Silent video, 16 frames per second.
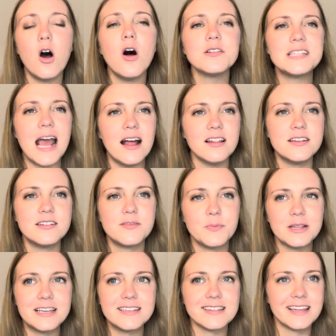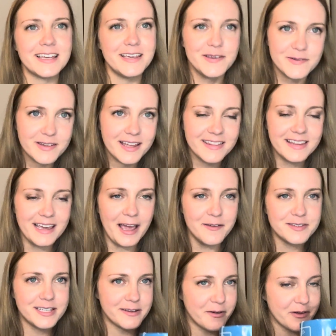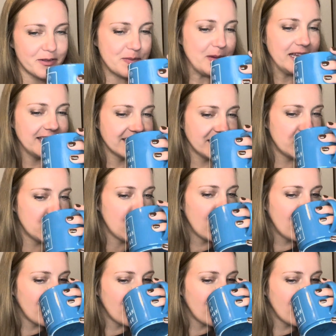All talent, please leave the AFC North immediately.